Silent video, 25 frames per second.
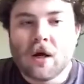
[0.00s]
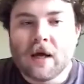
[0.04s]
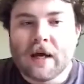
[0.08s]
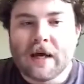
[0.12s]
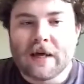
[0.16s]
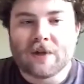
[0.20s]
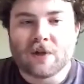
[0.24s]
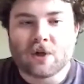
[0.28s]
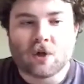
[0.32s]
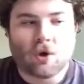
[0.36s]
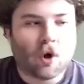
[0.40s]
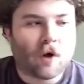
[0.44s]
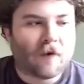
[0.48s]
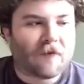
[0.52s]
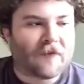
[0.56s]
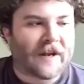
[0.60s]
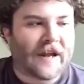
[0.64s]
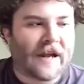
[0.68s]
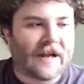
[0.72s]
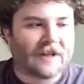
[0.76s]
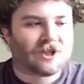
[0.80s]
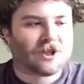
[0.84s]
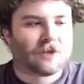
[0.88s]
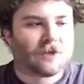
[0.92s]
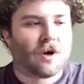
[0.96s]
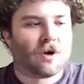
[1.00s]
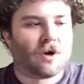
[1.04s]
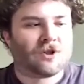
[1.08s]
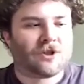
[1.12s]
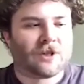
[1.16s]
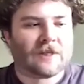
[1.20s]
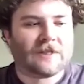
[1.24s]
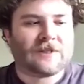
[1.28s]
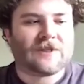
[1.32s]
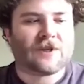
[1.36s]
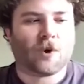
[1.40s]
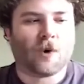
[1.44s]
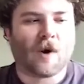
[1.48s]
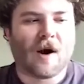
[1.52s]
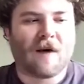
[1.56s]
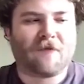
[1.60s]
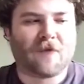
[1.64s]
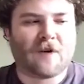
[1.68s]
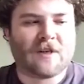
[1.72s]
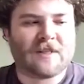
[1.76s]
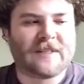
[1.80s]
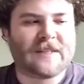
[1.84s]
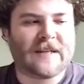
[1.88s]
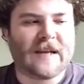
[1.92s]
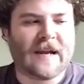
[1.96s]
In the glorification motion, so
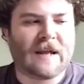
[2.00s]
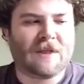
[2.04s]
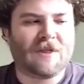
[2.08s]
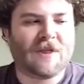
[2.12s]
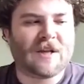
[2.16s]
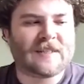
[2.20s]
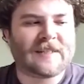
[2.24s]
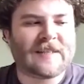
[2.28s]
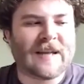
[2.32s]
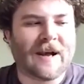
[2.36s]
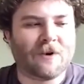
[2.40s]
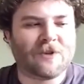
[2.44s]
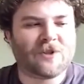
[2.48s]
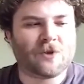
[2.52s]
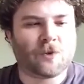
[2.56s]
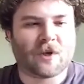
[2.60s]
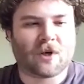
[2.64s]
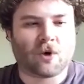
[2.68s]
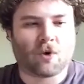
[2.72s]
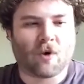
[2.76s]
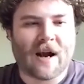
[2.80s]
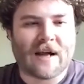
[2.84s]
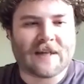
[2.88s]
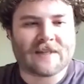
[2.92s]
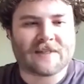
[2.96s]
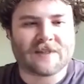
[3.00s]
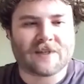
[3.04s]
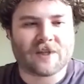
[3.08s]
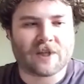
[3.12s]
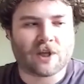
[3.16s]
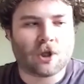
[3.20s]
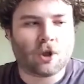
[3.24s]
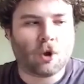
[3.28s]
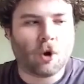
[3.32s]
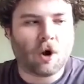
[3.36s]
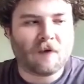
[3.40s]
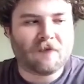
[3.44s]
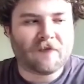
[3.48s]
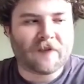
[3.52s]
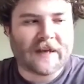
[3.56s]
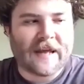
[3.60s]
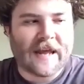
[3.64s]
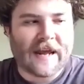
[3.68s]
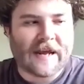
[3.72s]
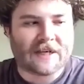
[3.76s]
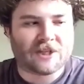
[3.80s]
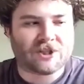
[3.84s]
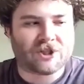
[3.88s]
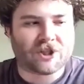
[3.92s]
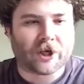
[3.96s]
referencing this House regrets the
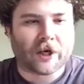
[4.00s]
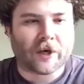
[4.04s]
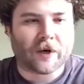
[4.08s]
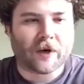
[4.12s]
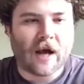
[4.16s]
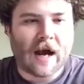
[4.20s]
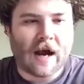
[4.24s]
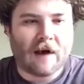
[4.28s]
glorification